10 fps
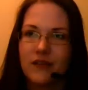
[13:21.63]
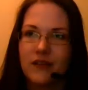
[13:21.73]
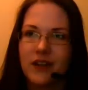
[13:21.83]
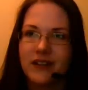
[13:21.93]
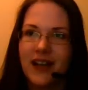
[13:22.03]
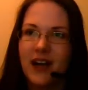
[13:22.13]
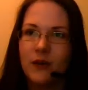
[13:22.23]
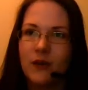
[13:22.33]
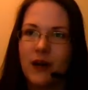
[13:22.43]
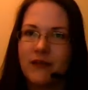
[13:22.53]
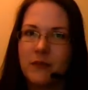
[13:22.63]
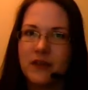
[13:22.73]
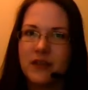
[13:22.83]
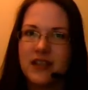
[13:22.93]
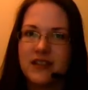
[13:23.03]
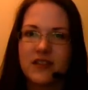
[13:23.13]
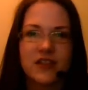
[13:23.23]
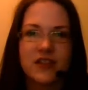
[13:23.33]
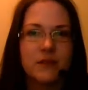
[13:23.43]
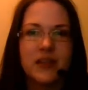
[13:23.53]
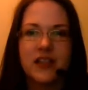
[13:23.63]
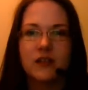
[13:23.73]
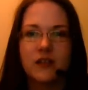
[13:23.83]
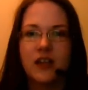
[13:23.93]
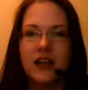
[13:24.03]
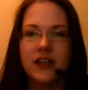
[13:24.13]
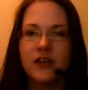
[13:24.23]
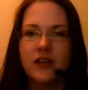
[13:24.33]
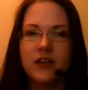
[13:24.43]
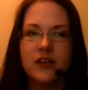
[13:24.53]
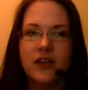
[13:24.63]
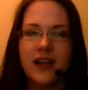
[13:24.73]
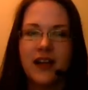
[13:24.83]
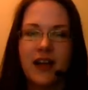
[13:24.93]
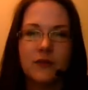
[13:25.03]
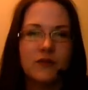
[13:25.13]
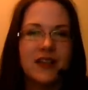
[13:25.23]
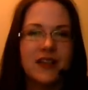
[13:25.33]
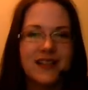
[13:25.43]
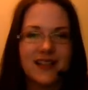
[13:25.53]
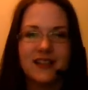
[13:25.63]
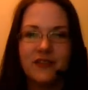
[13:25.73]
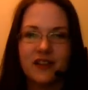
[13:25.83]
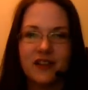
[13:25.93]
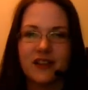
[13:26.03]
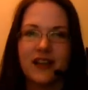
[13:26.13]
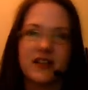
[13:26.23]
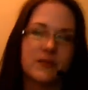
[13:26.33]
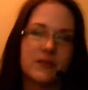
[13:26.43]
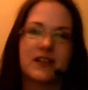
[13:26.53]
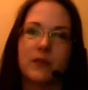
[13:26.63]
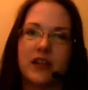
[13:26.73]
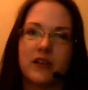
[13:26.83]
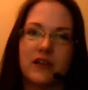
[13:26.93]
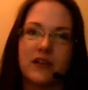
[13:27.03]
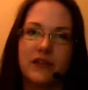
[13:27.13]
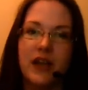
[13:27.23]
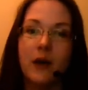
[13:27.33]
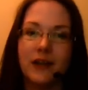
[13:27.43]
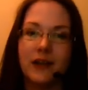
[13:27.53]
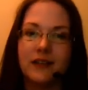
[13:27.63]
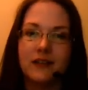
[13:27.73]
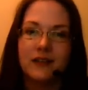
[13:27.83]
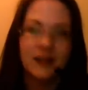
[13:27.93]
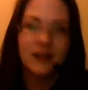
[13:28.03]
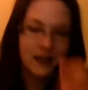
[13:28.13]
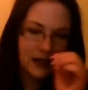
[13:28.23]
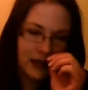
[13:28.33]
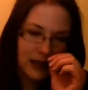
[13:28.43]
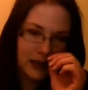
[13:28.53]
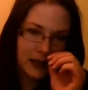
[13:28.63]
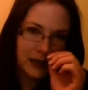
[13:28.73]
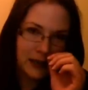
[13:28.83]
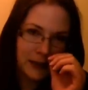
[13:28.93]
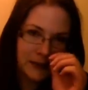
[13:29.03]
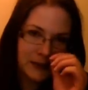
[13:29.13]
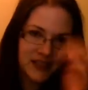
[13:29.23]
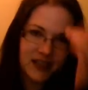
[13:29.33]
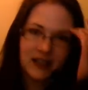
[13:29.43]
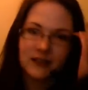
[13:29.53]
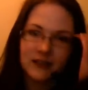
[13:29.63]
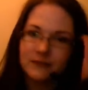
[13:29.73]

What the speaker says: now everybody's just meeting online. You could have a really significant connection with someone and not even know it. And the